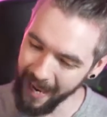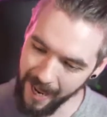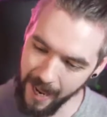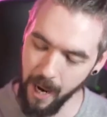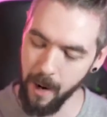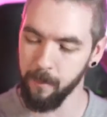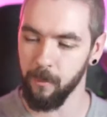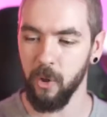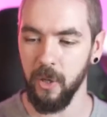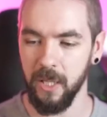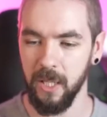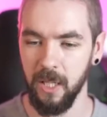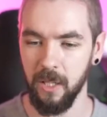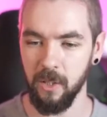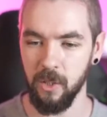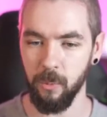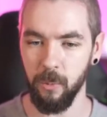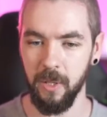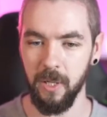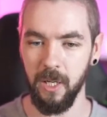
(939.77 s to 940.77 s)
hammering
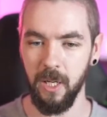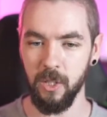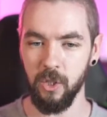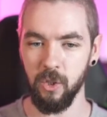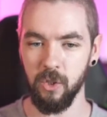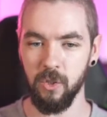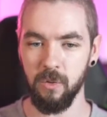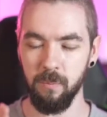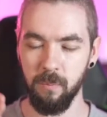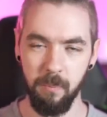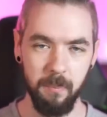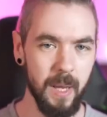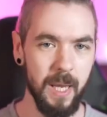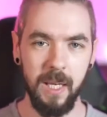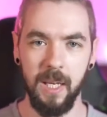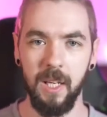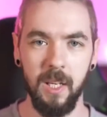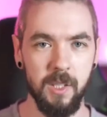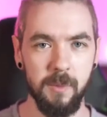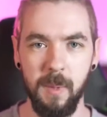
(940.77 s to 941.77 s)
into it and just
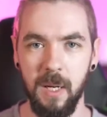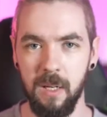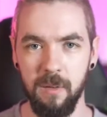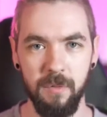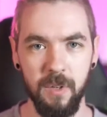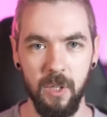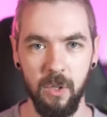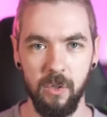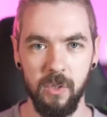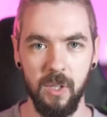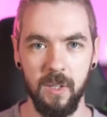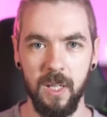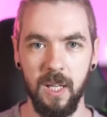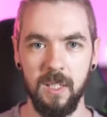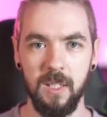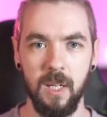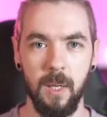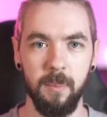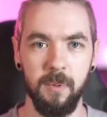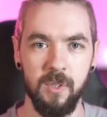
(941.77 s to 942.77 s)
making as many videos on
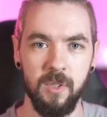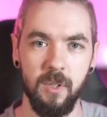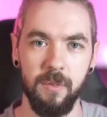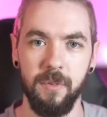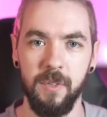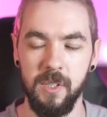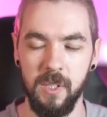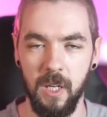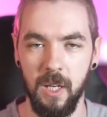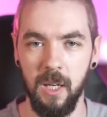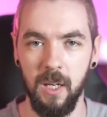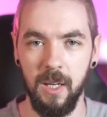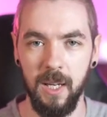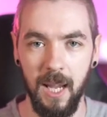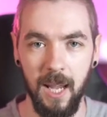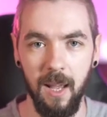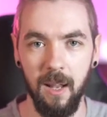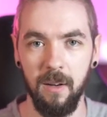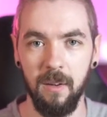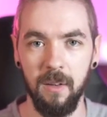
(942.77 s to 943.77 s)
that type of stuff as they
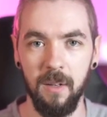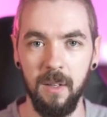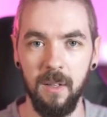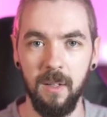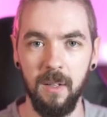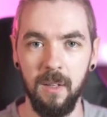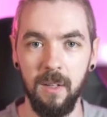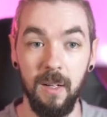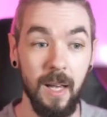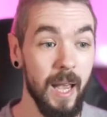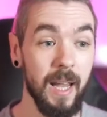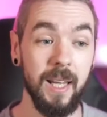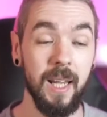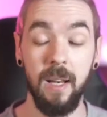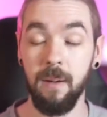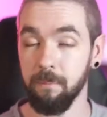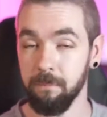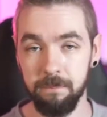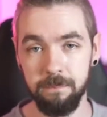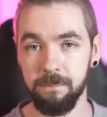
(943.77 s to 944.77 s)
can.
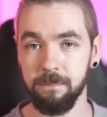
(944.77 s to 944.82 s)
Again,